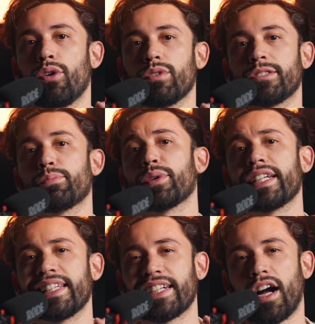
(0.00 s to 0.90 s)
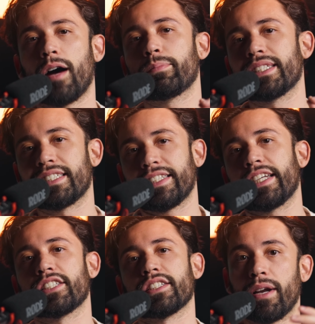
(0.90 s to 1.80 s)
was breathing
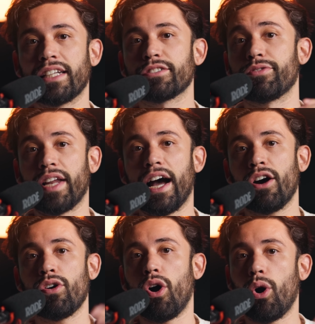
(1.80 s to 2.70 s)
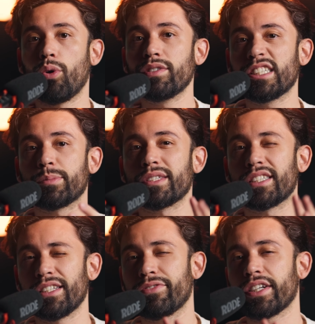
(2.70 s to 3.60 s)
compensation, but as of now, only
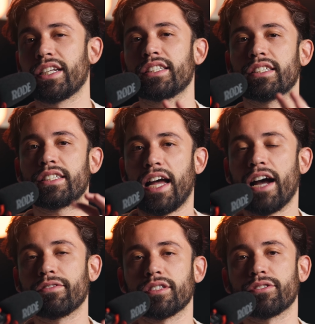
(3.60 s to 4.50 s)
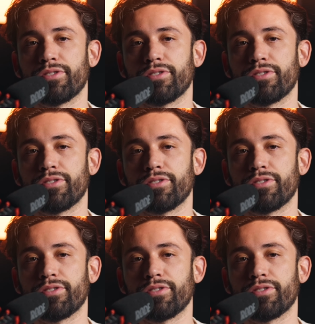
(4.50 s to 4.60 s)
specific lenses have this